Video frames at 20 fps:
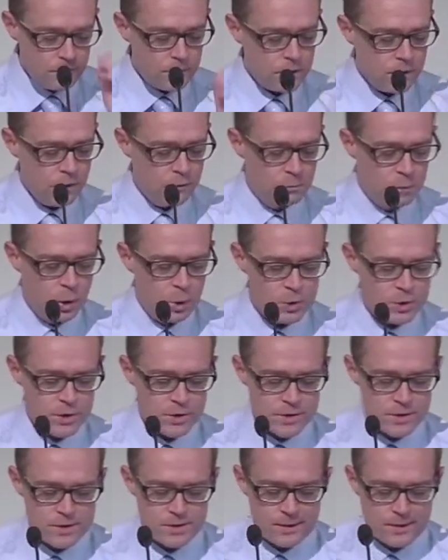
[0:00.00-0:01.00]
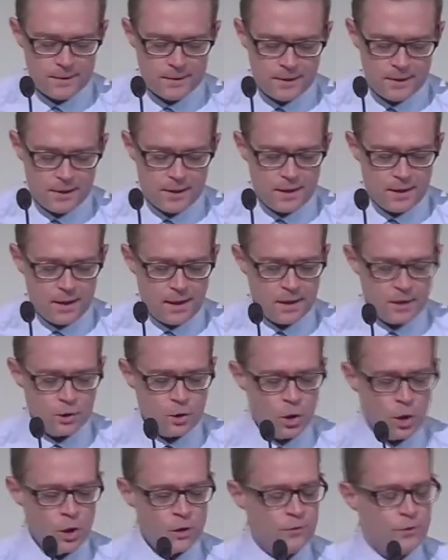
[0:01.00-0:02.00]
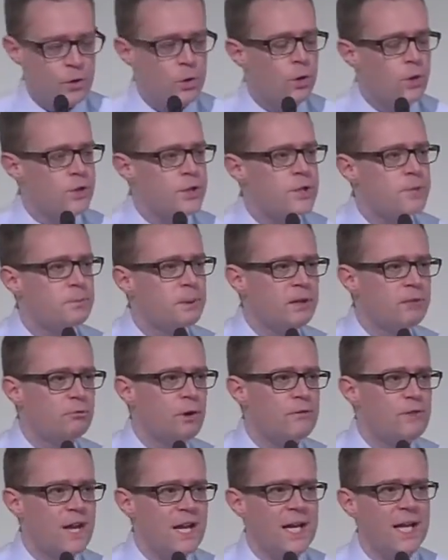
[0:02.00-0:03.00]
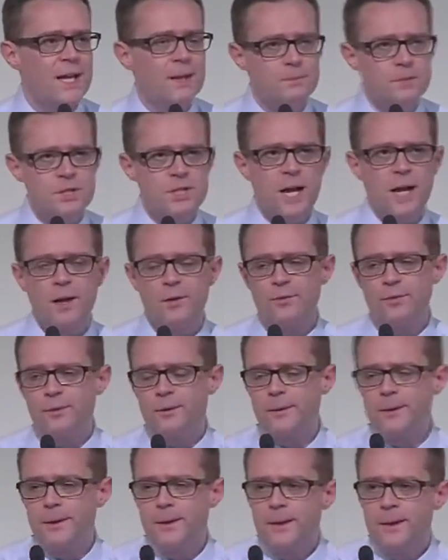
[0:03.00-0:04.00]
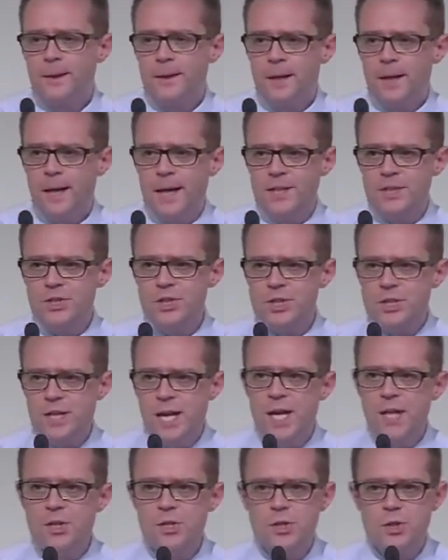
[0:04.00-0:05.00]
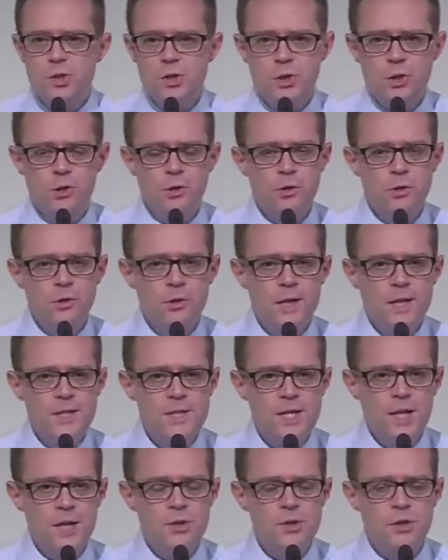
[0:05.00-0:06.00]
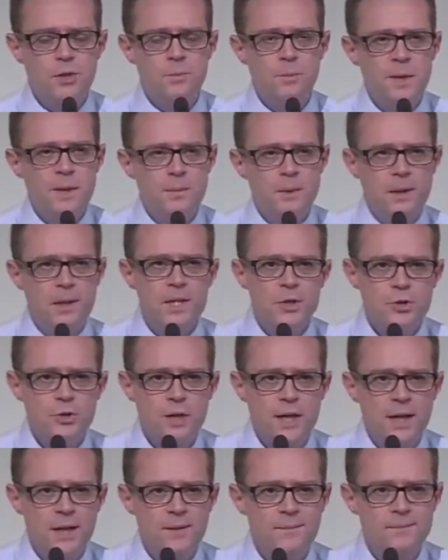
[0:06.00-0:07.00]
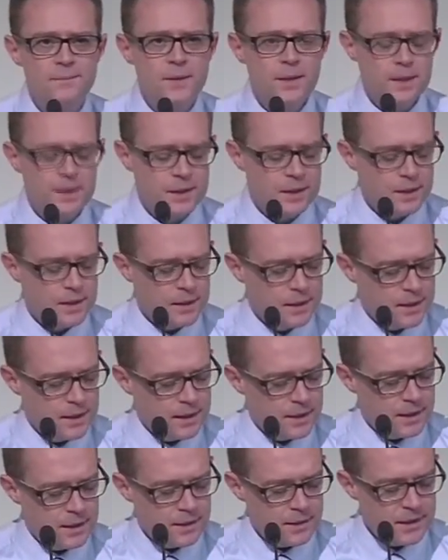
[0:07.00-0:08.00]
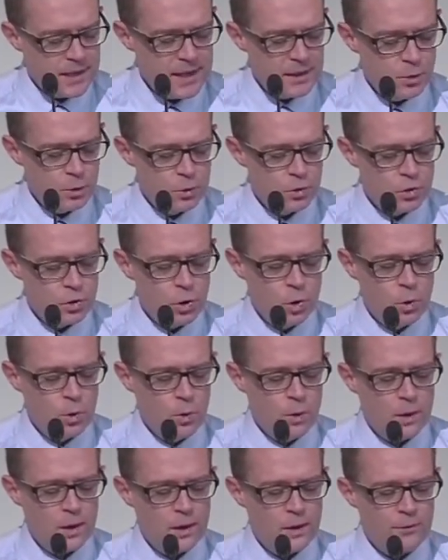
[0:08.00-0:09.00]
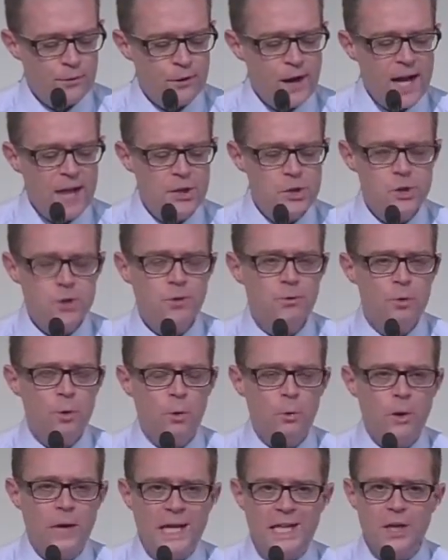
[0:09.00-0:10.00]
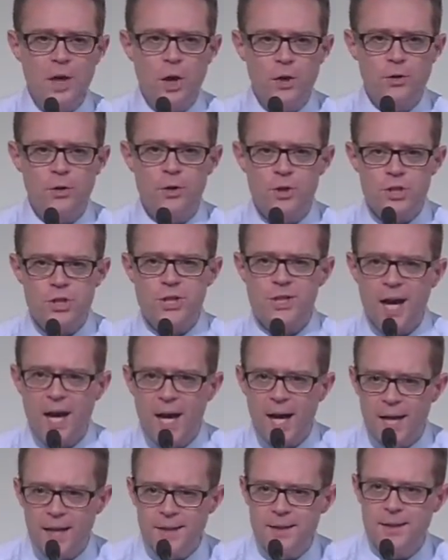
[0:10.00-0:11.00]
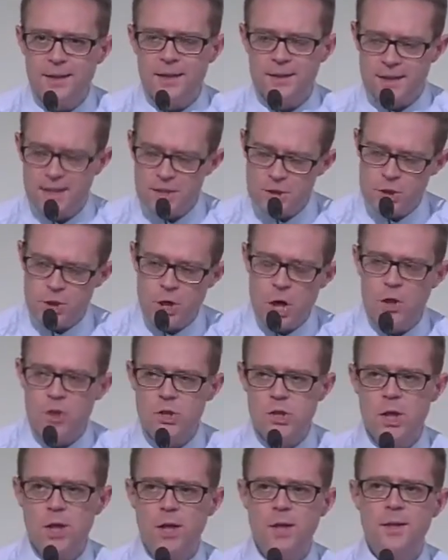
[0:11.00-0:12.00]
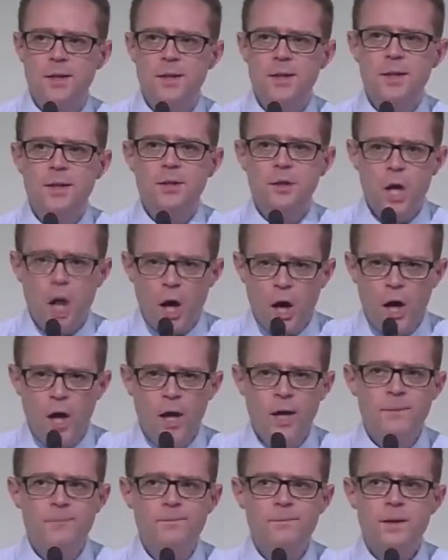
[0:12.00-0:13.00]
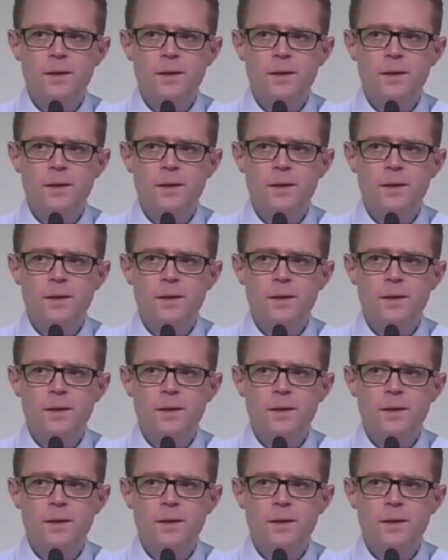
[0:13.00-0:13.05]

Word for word: of Moses. And God, of course, has been revealing himself in stages to his ancient people, Israel. They don't know a fraction of what we understand at this juncture now,